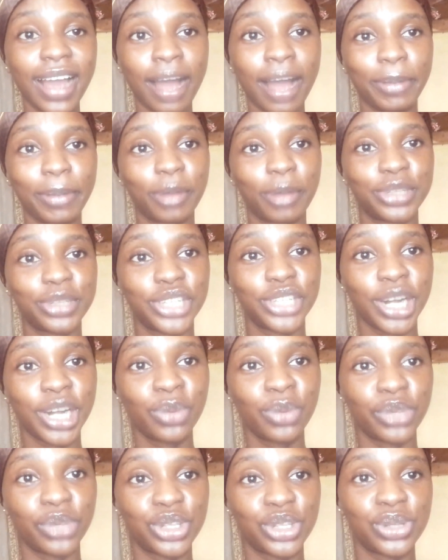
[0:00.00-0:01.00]
app I'll be
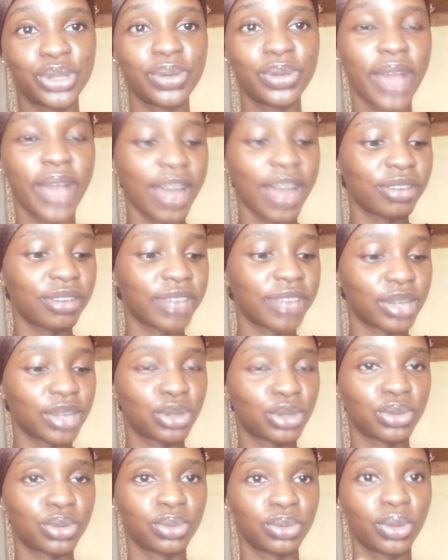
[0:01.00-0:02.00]
sharing with you, head over
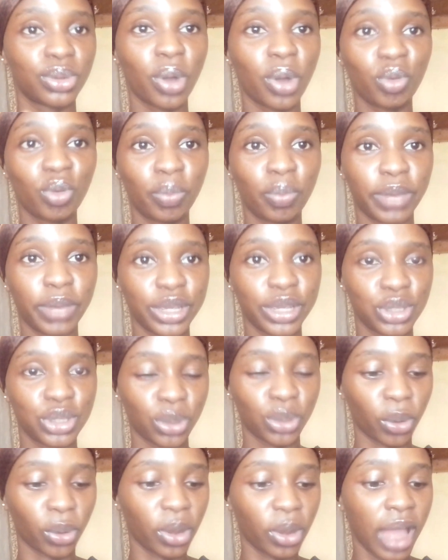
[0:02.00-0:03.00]
to Google Play
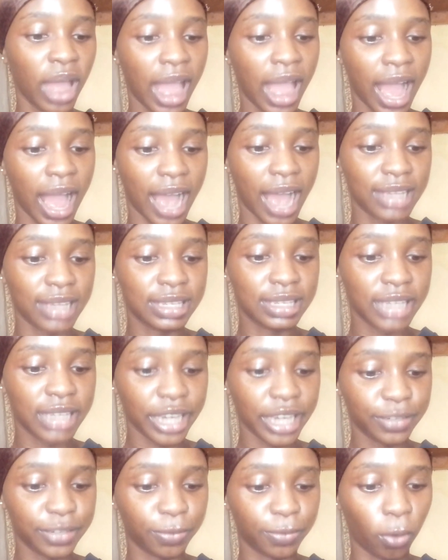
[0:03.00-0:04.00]
Store and
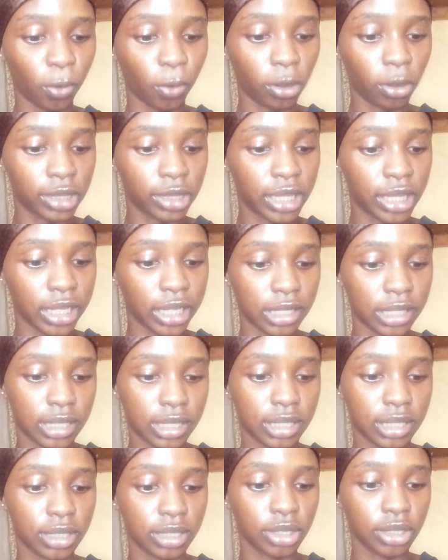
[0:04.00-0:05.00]
search for
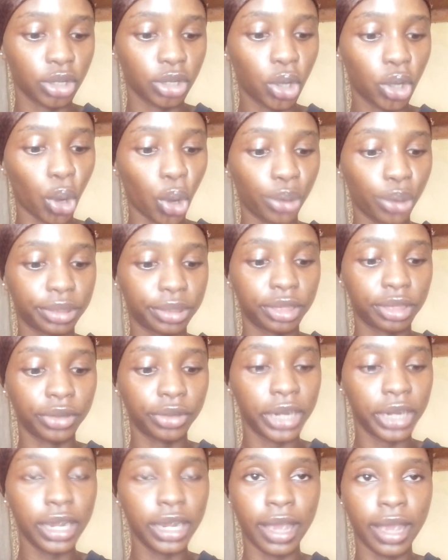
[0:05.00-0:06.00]
this GOG
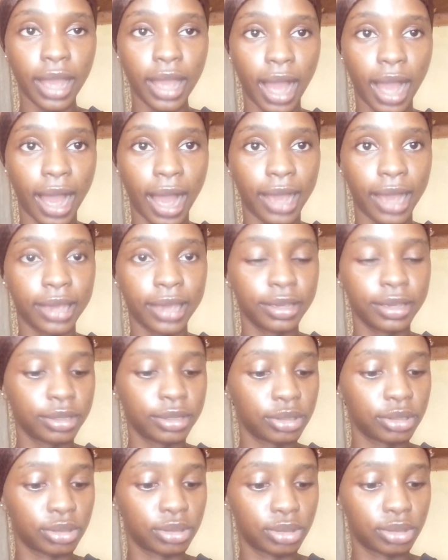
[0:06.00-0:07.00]
3 AI
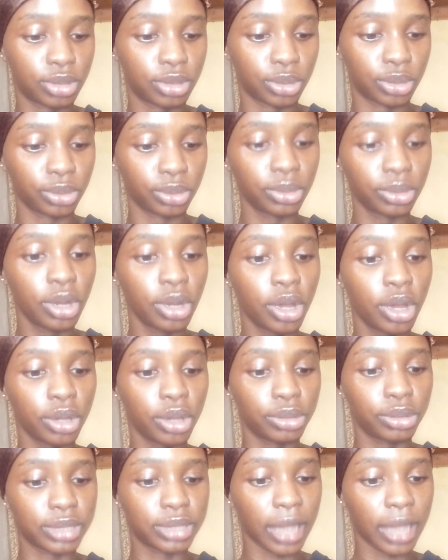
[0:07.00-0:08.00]
tool.
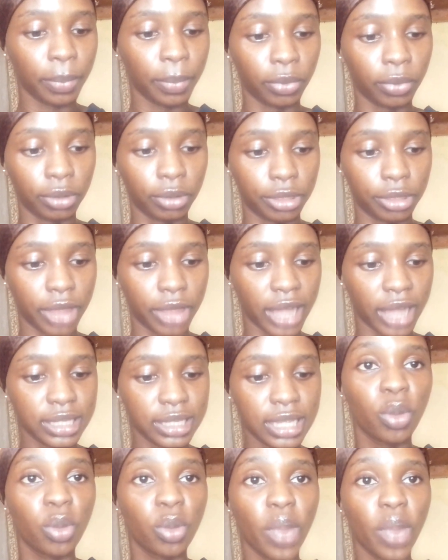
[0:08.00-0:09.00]
You tap on that.
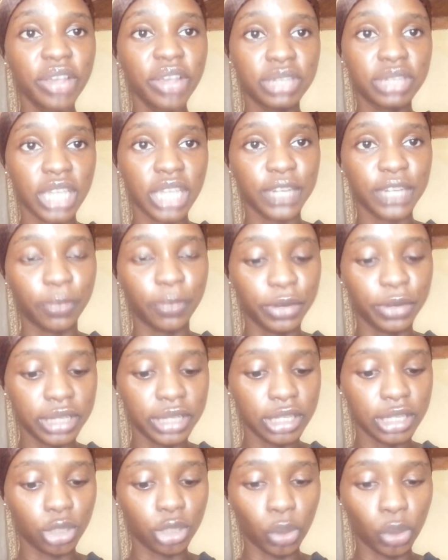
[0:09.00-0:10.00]
When you search for it,
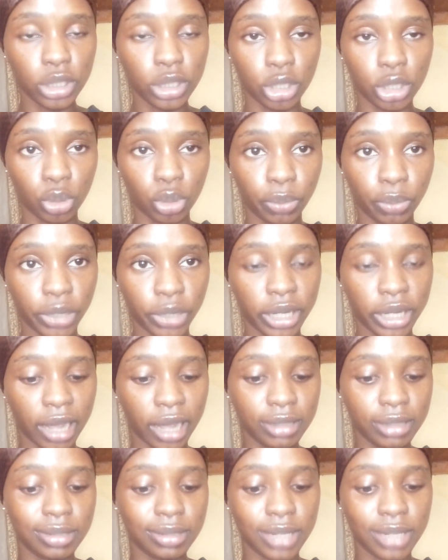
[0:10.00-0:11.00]
this is what it will bring
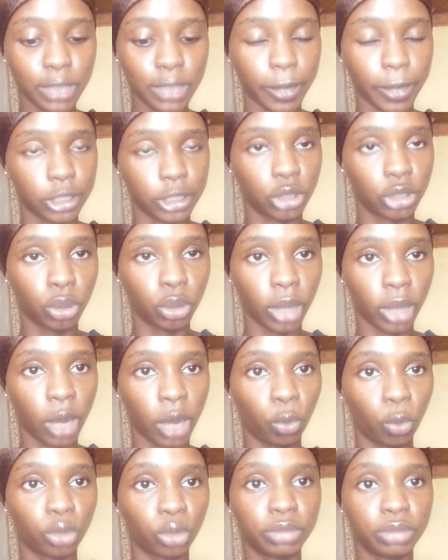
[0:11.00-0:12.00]
out. This particular
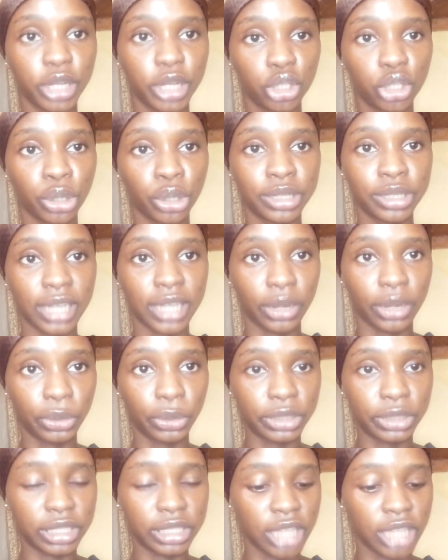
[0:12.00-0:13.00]
one, make sure you
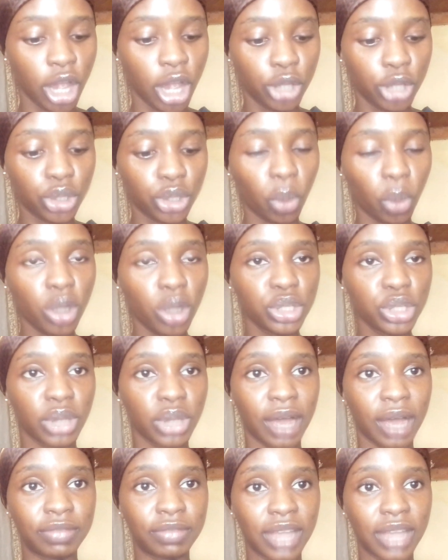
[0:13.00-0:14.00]
download it. So once you
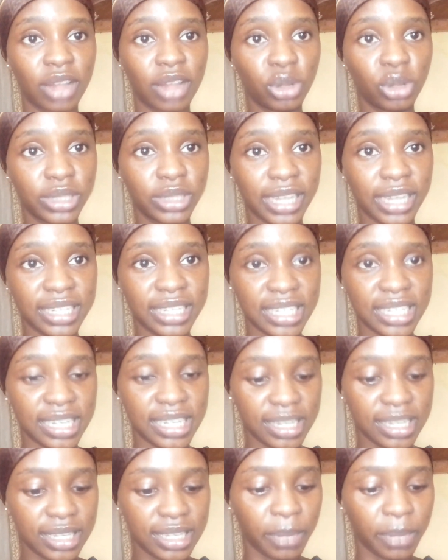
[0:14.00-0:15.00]
have downloaded
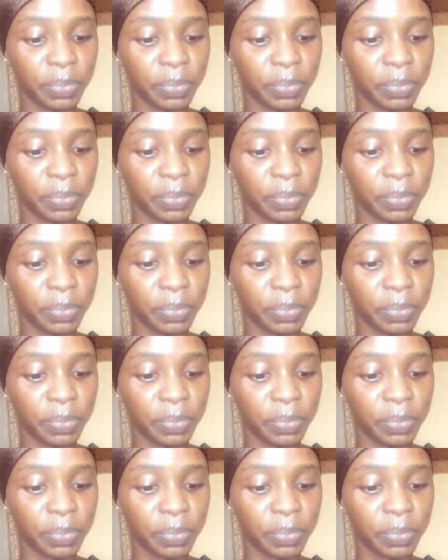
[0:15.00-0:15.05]
it,